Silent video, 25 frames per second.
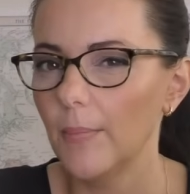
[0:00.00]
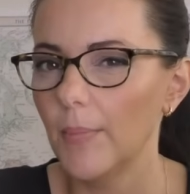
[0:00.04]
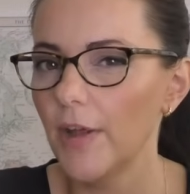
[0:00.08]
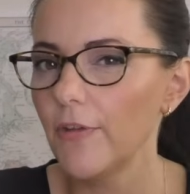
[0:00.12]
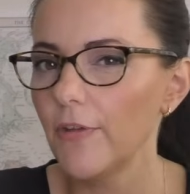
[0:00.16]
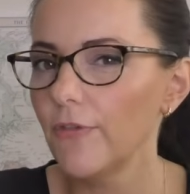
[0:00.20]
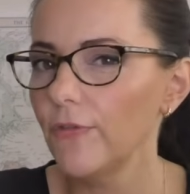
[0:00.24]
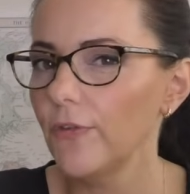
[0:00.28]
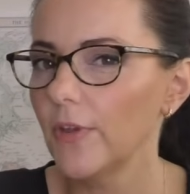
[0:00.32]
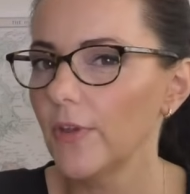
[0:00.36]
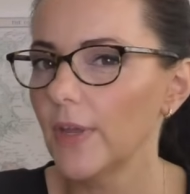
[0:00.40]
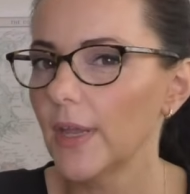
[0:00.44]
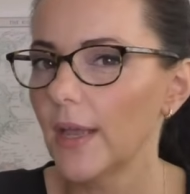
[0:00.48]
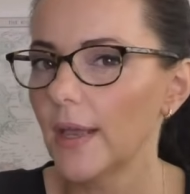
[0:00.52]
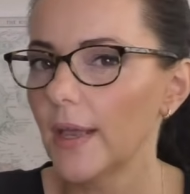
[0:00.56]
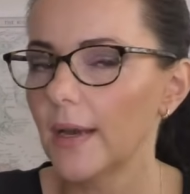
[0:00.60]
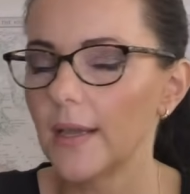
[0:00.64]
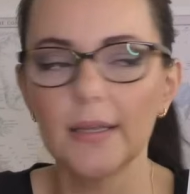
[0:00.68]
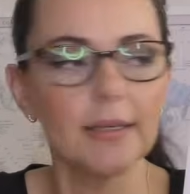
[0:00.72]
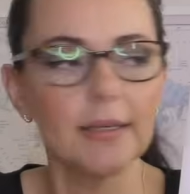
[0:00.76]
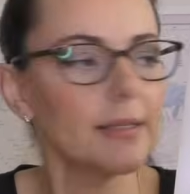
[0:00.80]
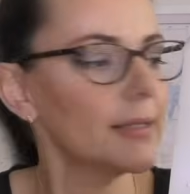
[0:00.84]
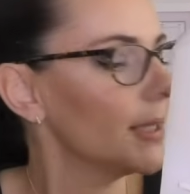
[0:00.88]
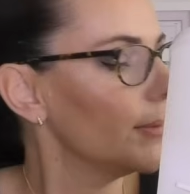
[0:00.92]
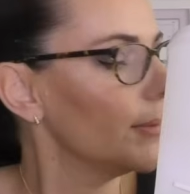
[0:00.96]
I
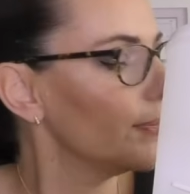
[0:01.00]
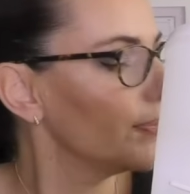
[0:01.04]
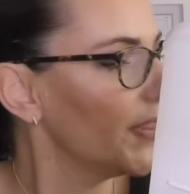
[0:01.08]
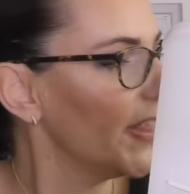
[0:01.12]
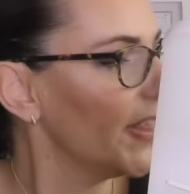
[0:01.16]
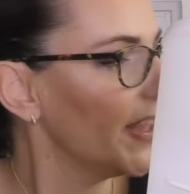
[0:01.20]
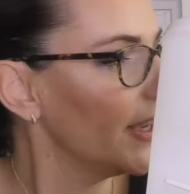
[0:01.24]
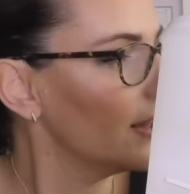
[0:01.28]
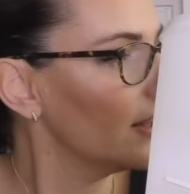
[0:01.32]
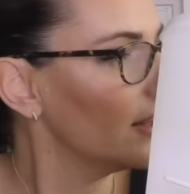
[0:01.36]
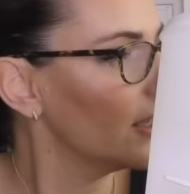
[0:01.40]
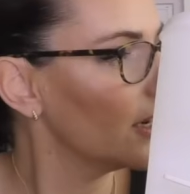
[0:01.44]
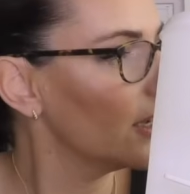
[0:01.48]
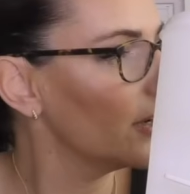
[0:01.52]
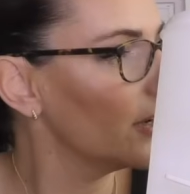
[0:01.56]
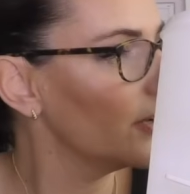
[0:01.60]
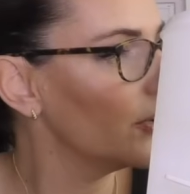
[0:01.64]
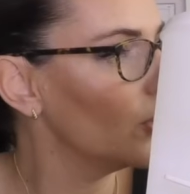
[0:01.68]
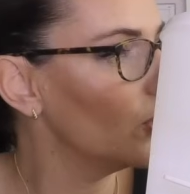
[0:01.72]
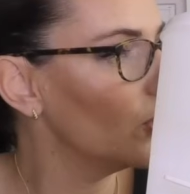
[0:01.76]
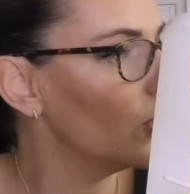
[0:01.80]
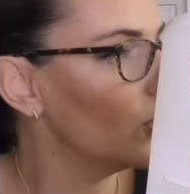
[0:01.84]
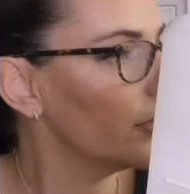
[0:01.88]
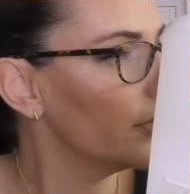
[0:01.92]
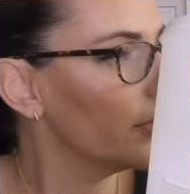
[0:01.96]
forgetting something that I
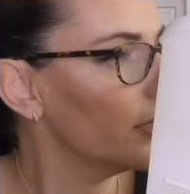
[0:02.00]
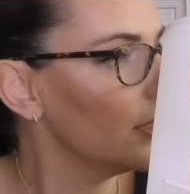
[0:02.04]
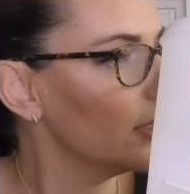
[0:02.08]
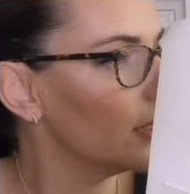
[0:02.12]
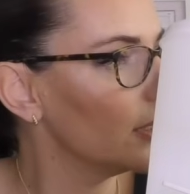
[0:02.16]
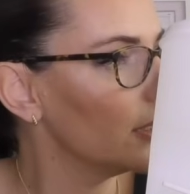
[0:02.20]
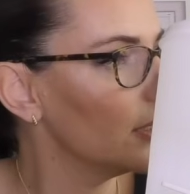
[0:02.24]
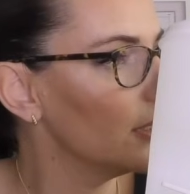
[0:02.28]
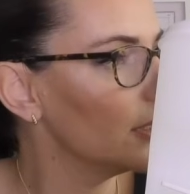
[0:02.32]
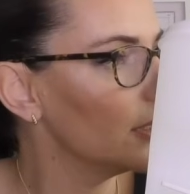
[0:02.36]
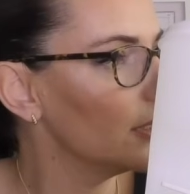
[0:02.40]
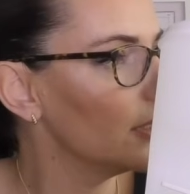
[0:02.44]
ordered?